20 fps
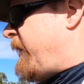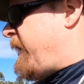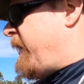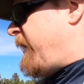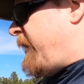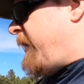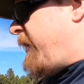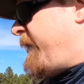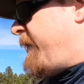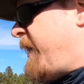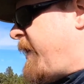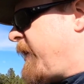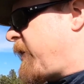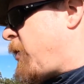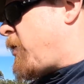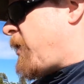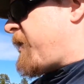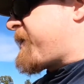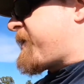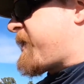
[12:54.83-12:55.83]
And then of
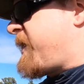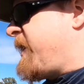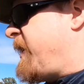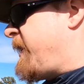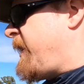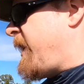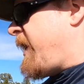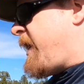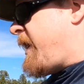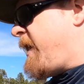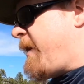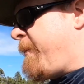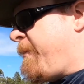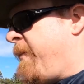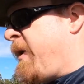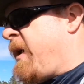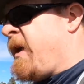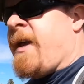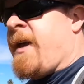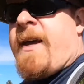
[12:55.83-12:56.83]
course,
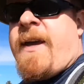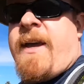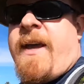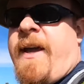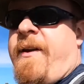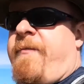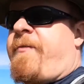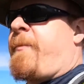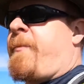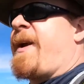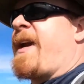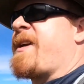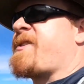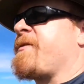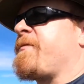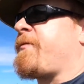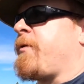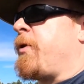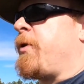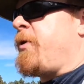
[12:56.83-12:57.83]

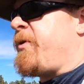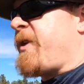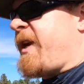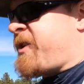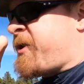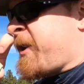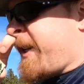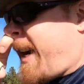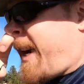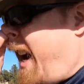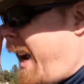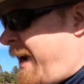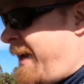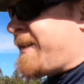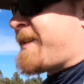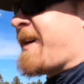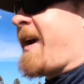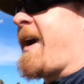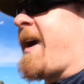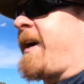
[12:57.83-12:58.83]
information for who they should
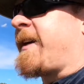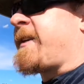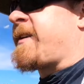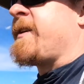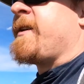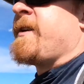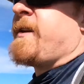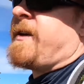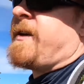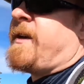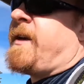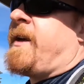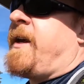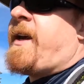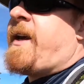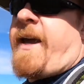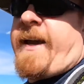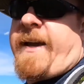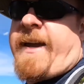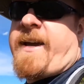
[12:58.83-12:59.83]
contact
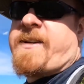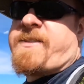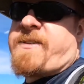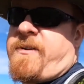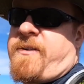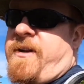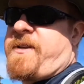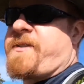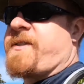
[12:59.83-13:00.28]
in case there is an